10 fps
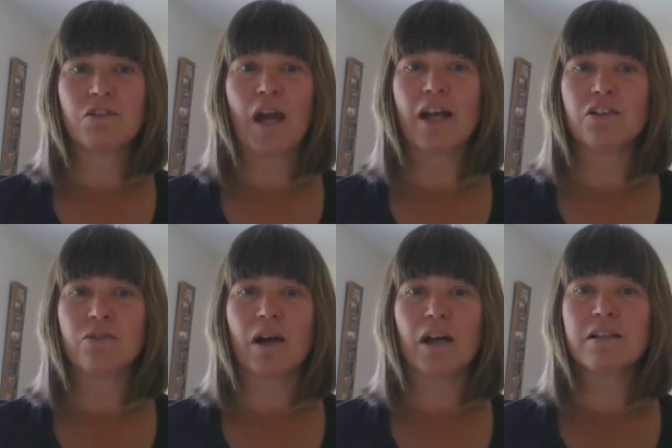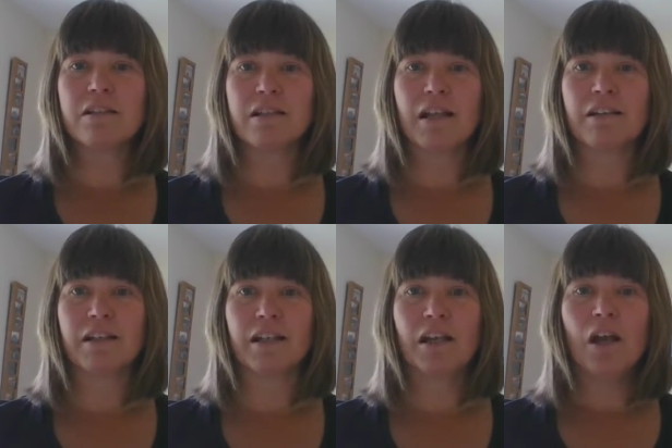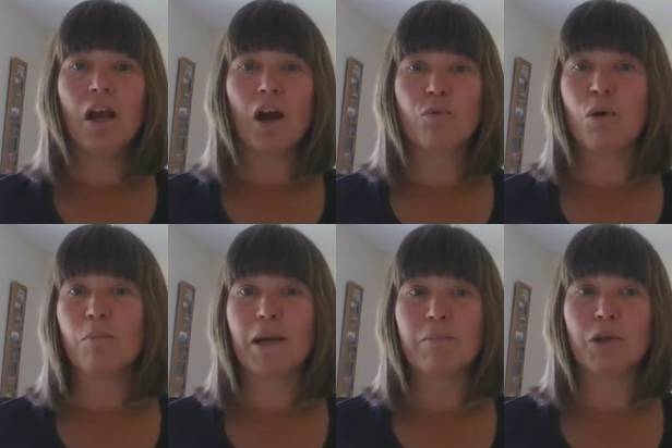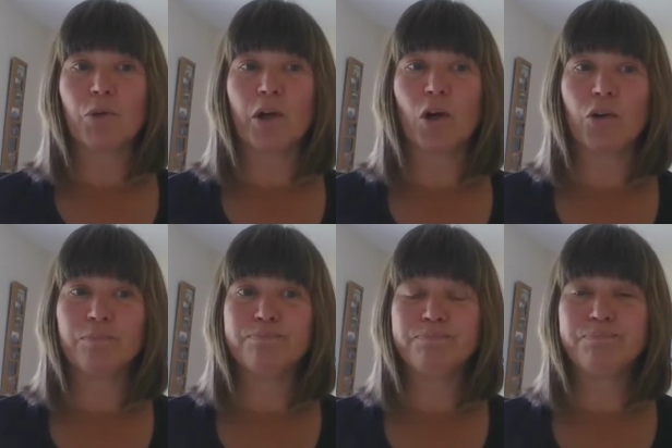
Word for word: to add to our understanding of what might be going on.